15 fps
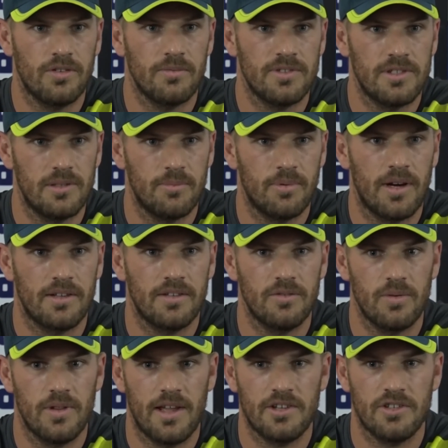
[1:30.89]
some slip
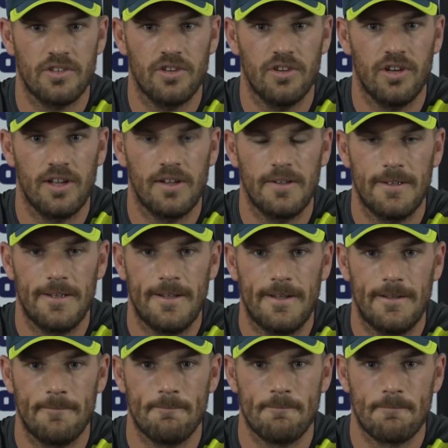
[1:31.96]
practice with Ash
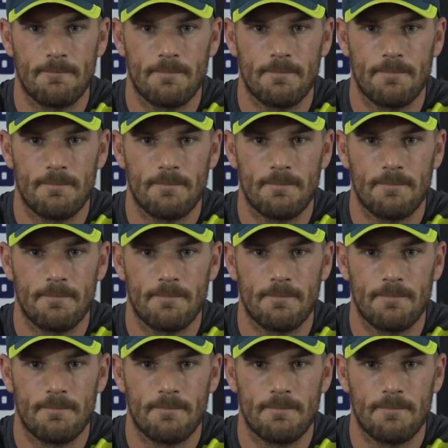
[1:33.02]
Turner.